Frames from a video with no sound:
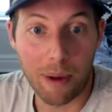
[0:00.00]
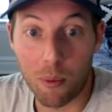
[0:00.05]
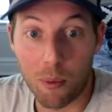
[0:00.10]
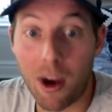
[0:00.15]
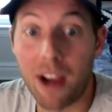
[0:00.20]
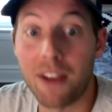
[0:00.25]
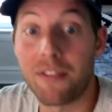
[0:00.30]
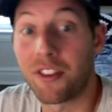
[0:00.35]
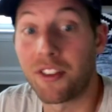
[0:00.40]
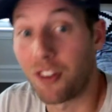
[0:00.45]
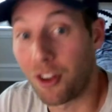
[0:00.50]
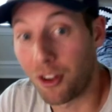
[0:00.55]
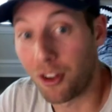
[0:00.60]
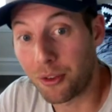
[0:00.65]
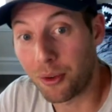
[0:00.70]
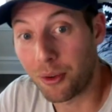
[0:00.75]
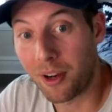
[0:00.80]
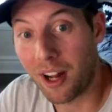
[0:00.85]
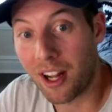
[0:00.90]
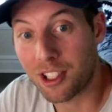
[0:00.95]
my wife is
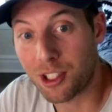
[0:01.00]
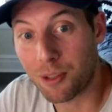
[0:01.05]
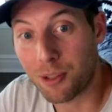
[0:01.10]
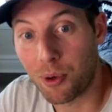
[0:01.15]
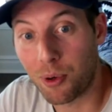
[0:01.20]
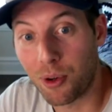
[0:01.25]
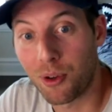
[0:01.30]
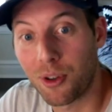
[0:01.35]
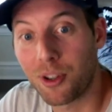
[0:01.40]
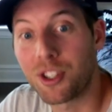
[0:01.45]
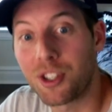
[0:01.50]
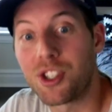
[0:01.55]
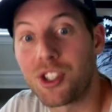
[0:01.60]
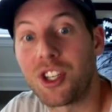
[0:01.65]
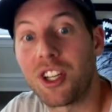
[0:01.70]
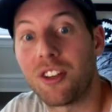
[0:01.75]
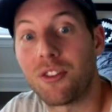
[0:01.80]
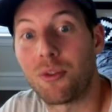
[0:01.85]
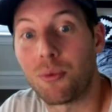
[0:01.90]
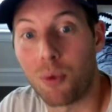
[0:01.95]
also an entrepreneur.
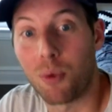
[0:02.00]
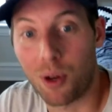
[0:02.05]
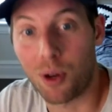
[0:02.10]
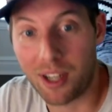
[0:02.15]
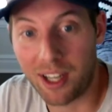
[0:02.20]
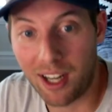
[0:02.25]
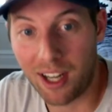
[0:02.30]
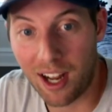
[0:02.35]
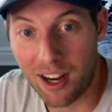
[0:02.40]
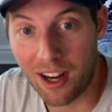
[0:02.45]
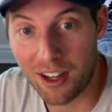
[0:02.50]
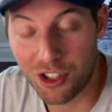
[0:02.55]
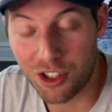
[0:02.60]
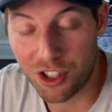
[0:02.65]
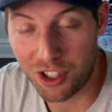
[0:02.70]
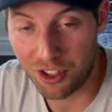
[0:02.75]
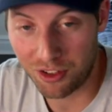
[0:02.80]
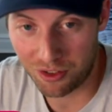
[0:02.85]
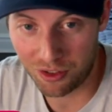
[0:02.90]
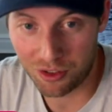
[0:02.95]
She's working on,
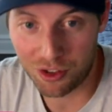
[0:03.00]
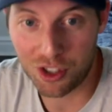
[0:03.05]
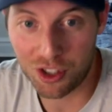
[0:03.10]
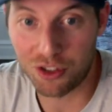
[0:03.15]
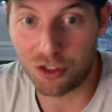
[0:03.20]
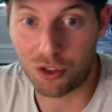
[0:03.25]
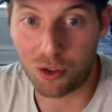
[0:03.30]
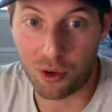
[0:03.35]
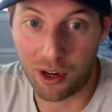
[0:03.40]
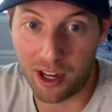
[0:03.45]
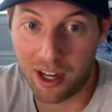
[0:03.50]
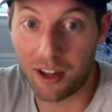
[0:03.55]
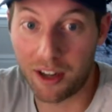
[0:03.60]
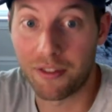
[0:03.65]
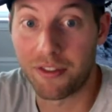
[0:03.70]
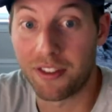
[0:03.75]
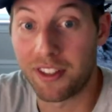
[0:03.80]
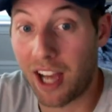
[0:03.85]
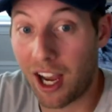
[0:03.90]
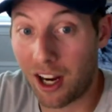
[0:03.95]
she's, she's created a
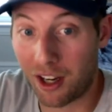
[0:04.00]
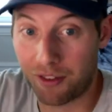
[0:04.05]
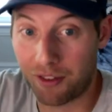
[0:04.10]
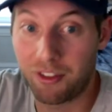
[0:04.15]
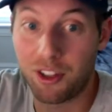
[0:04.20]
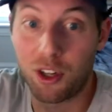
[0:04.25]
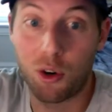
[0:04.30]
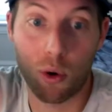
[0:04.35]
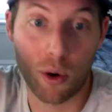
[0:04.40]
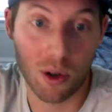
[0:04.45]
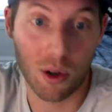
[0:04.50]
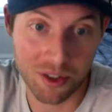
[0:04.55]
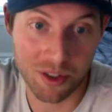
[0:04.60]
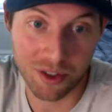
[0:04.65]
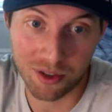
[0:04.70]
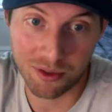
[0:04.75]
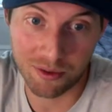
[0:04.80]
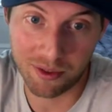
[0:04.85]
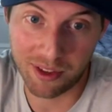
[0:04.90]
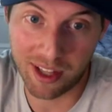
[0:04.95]
photography
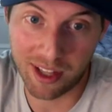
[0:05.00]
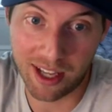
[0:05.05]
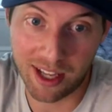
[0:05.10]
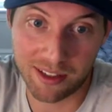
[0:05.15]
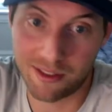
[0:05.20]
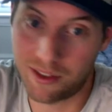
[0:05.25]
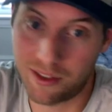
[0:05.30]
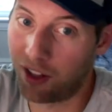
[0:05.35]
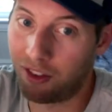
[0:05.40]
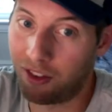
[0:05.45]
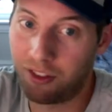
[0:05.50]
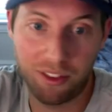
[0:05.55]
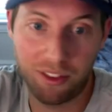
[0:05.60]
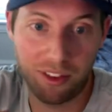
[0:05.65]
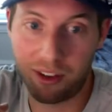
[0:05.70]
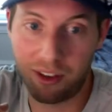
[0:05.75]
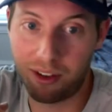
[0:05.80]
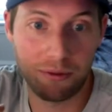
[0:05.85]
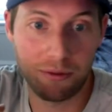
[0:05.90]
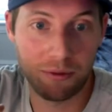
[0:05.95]
course that
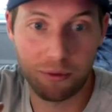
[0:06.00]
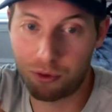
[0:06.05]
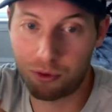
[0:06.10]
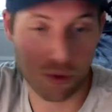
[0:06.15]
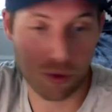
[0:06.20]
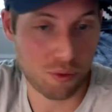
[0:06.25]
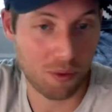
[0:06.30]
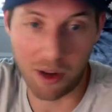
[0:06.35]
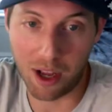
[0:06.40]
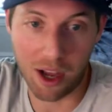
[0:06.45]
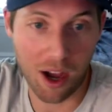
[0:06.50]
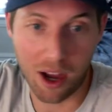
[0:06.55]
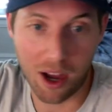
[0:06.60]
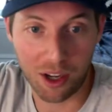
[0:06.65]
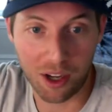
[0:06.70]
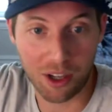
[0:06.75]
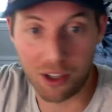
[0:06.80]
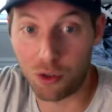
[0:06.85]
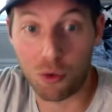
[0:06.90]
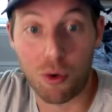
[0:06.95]
is tr
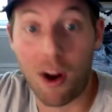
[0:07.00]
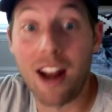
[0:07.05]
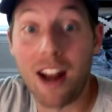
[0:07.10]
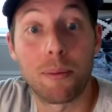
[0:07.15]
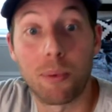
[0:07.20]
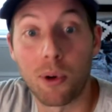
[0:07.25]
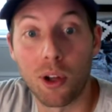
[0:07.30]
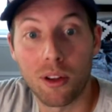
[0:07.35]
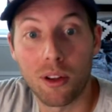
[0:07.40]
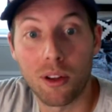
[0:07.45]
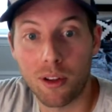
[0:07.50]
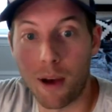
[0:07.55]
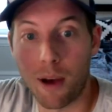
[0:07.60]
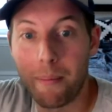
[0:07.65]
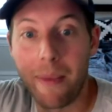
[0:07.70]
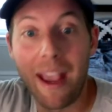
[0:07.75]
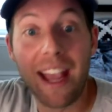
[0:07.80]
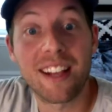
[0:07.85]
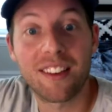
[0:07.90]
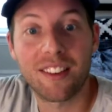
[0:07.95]
incredible,
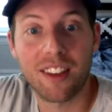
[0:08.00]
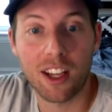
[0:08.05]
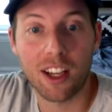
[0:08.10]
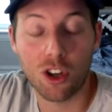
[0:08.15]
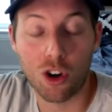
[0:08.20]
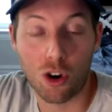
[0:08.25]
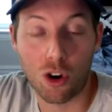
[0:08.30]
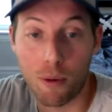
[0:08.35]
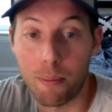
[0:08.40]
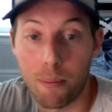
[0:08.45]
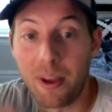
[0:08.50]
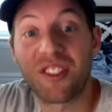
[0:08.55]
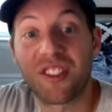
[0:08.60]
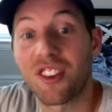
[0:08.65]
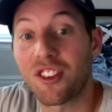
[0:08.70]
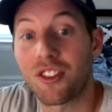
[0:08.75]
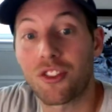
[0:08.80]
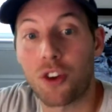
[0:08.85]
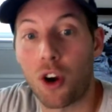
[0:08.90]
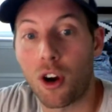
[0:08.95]
amazing. Her
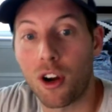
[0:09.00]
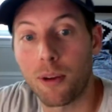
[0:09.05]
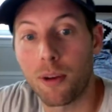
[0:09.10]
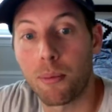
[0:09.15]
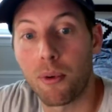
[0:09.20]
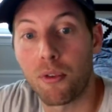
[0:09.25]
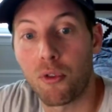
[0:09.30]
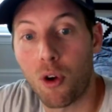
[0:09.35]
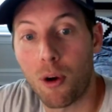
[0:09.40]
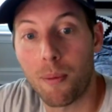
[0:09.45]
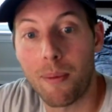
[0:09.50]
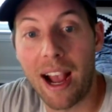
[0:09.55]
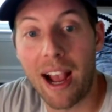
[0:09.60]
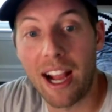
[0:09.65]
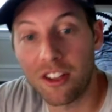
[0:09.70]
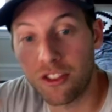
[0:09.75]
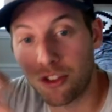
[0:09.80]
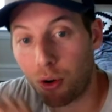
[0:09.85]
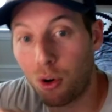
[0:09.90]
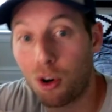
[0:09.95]
business started before
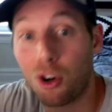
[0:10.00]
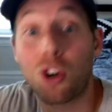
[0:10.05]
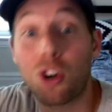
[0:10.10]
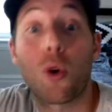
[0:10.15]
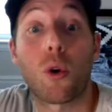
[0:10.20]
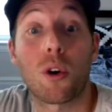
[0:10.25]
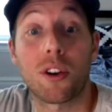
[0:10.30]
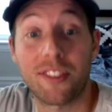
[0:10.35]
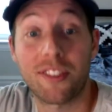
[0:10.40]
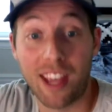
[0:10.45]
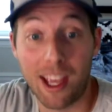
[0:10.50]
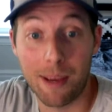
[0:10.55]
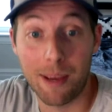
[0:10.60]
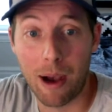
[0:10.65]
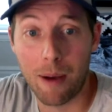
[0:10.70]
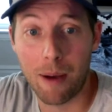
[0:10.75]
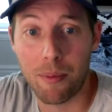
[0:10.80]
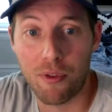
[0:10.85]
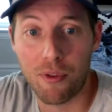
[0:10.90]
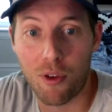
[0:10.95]
mine. So her course came
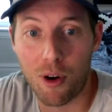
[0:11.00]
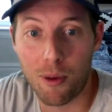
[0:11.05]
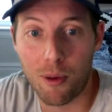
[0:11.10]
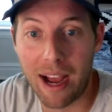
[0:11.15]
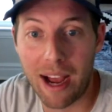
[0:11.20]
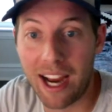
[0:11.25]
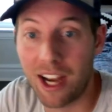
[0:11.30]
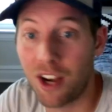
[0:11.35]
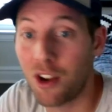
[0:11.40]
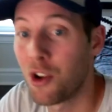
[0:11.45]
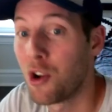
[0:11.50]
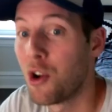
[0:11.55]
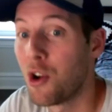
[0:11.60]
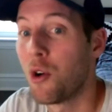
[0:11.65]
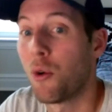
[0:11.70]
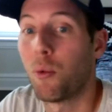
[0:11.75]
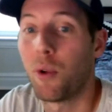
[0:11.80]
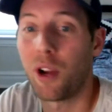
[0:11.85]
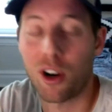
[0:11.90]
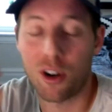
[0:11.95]
out before mine.
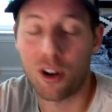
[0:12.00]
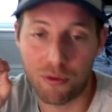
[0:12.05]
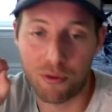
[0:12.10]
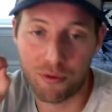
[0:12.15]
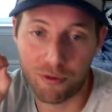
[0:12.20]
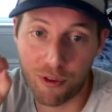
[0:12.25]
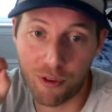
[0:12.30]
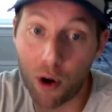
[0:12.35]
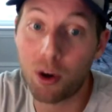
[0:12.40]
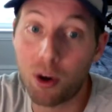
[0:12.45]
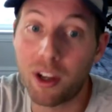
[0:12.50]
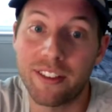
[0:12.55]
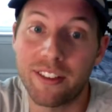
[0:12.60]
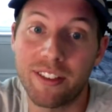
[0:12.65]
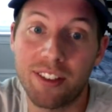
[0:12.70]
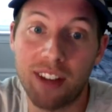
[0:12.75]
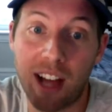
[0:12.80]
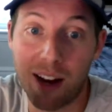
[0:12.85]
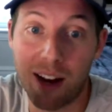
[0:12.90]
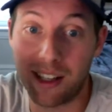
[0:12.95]
We are yes.
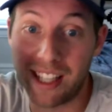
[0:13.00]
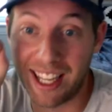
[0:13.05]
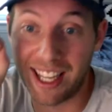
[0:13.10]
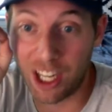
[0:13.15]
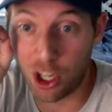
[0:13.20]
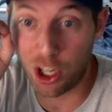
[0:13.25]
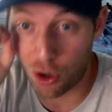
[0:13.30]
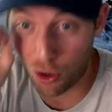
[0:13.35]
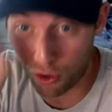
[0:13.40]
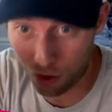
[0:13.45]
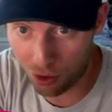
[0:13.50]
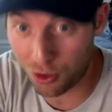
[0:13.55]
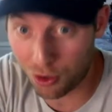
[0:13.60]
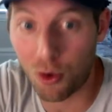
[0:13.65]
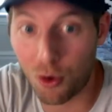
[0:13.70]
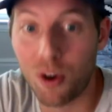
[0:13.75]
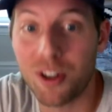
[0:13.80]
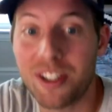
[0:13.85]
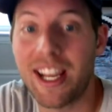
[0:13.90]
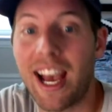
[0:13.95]
focused on getting her
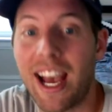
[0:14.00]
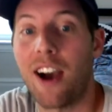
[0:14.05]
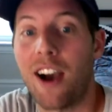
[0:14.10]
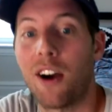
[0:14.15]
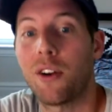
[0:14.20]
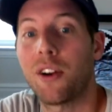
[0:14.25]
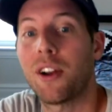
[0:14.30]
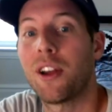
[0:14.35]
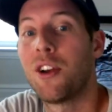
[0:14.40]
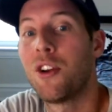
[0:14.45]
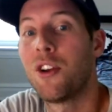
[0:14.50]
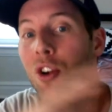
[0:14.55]
course out,